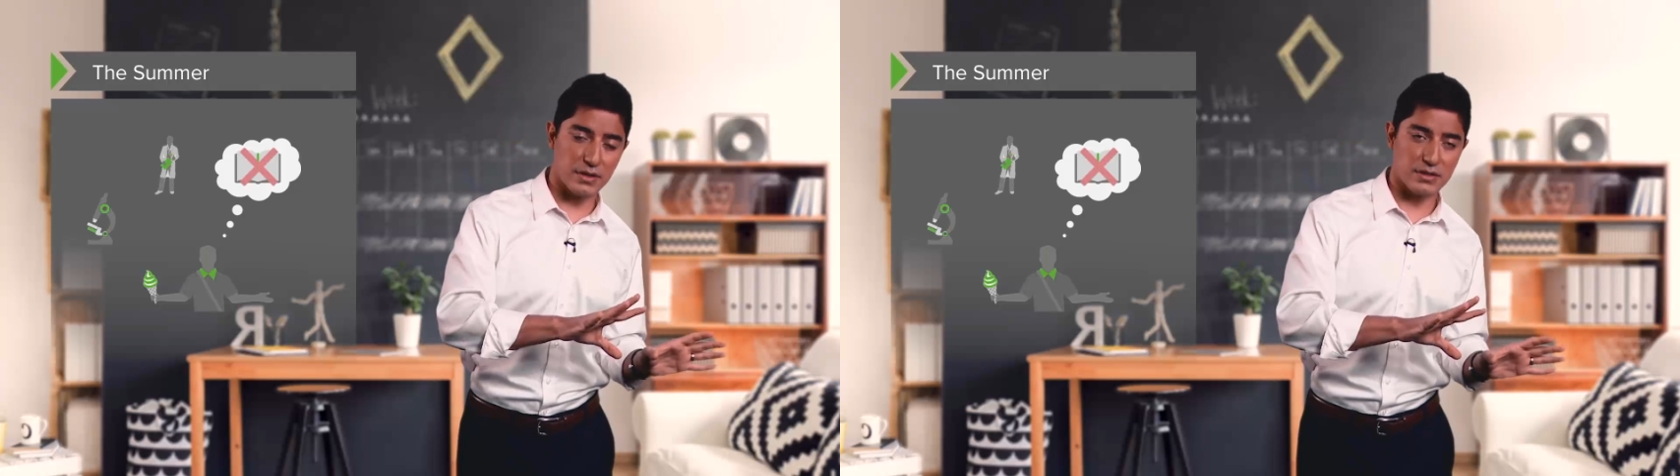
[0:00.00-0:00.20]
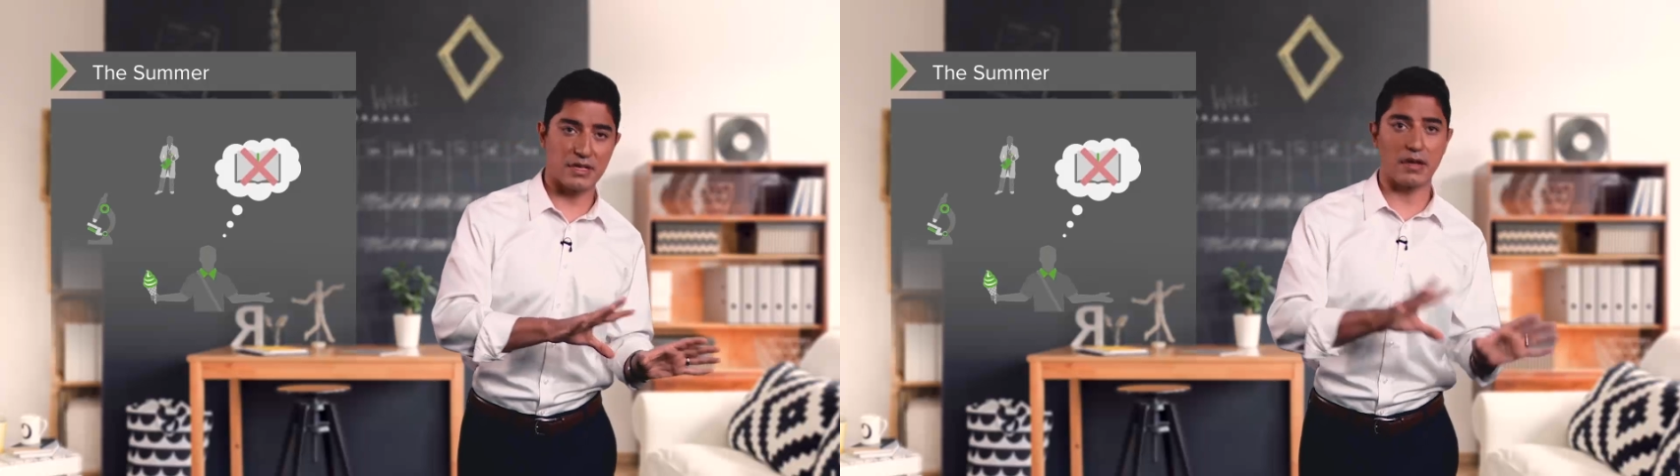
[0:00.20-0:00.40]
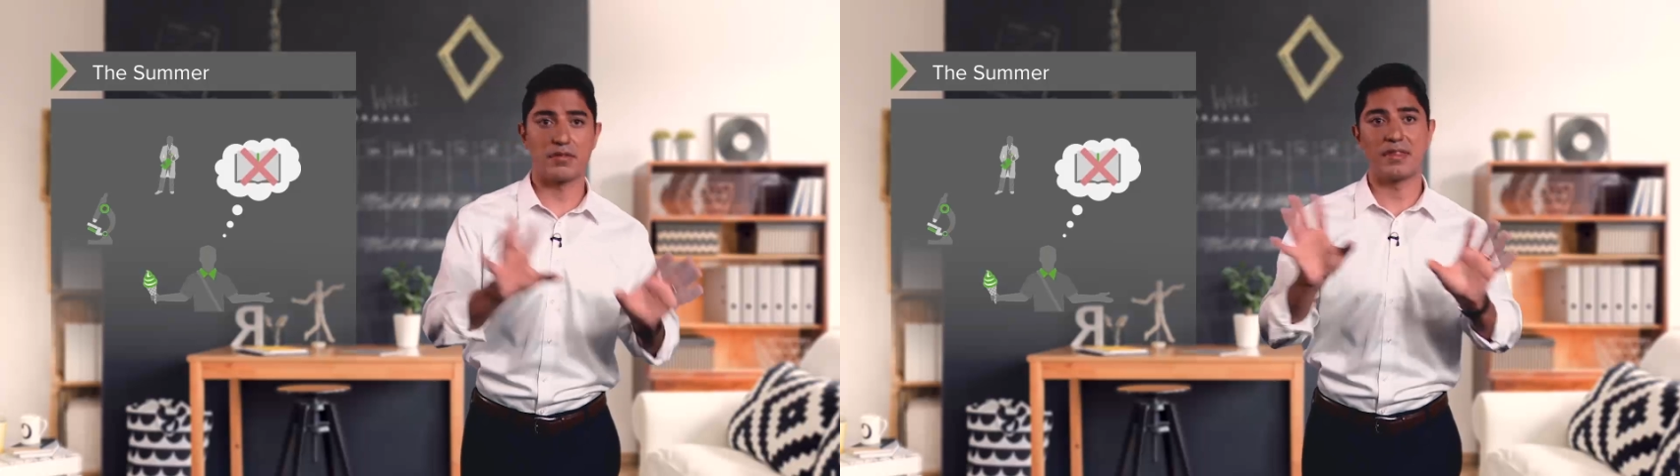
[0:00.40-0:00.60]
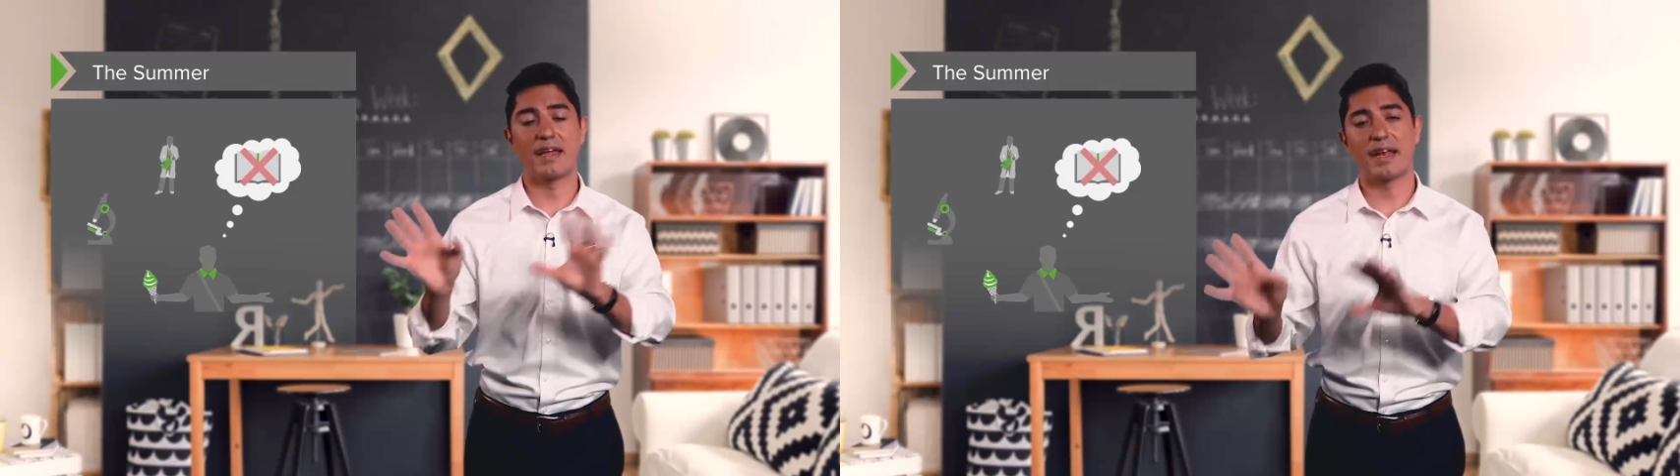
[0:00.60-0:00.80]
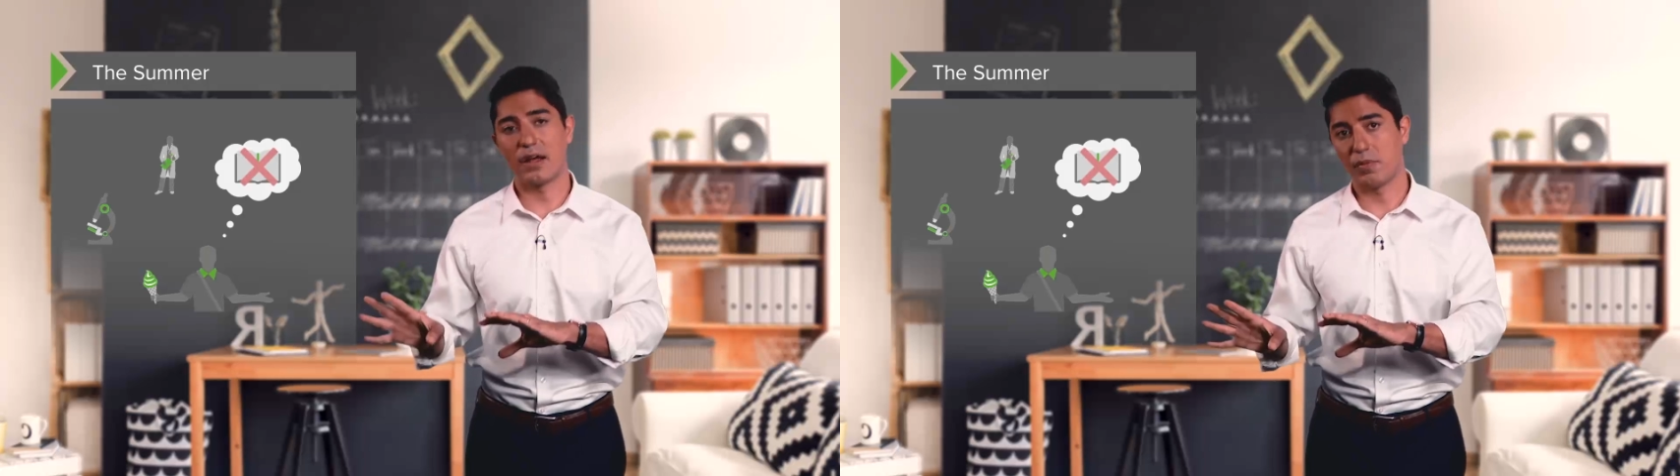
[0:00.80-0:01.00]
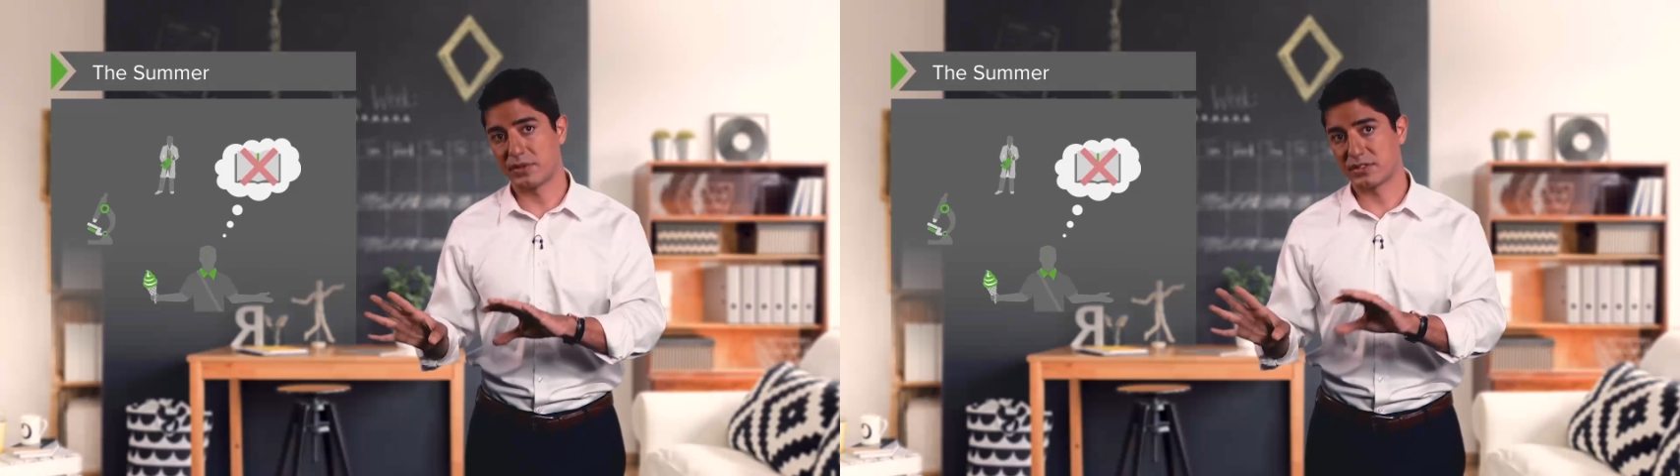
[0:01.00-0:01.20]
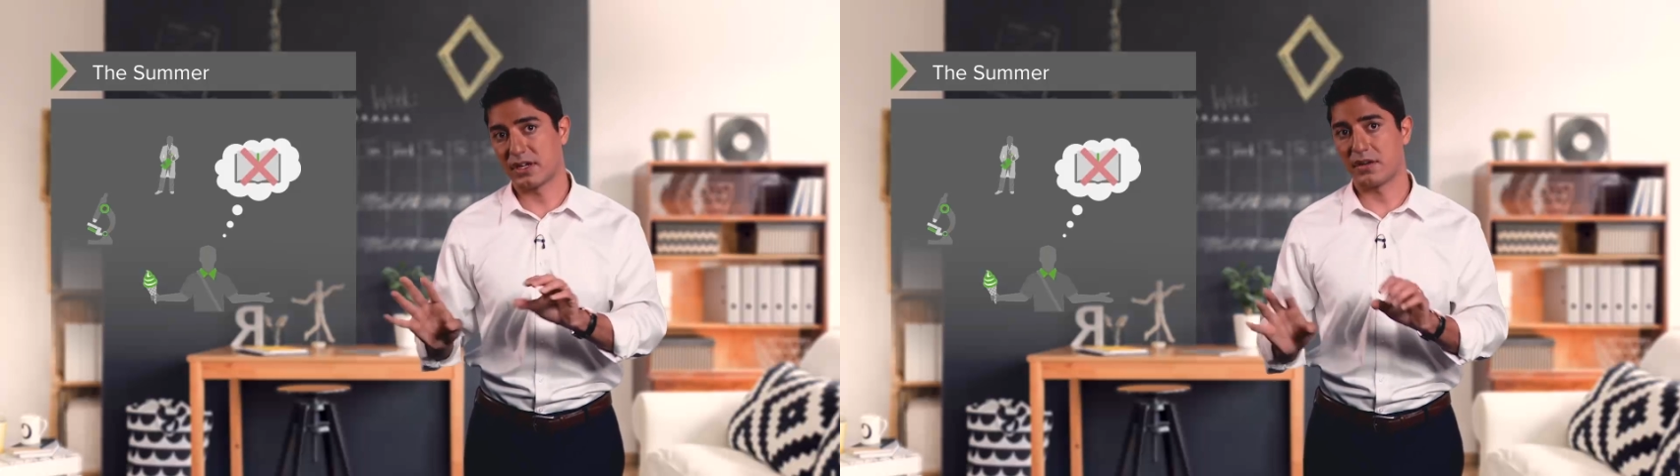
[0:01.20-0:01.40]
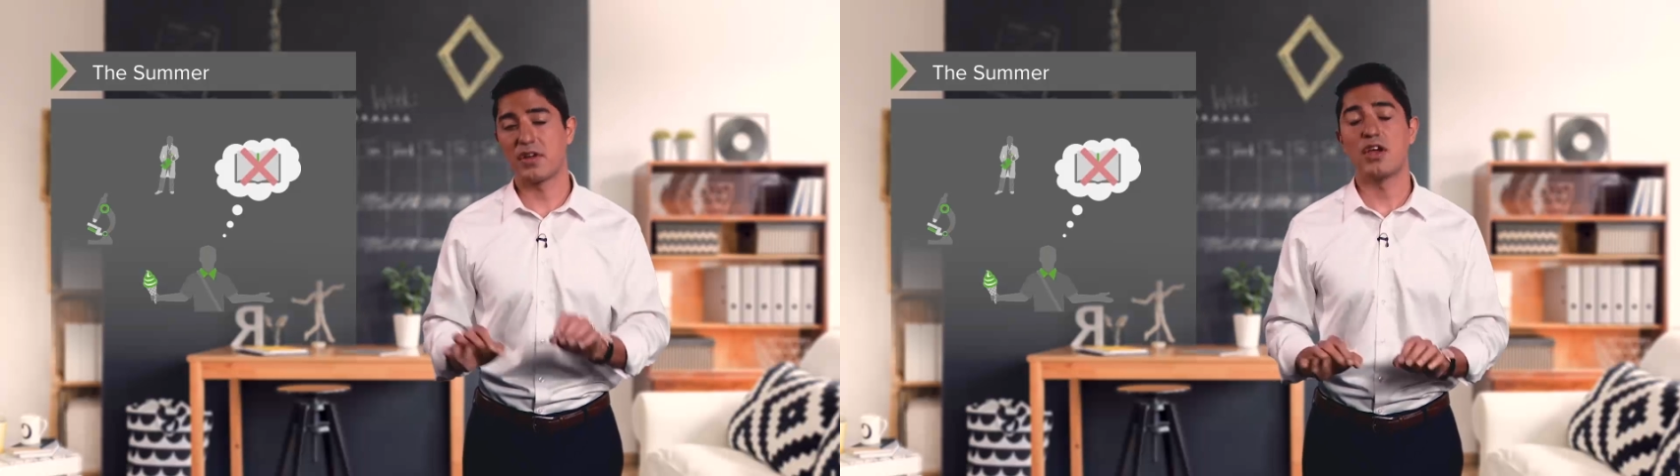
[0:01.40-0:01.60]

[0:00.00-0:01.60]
yourself than help yourself.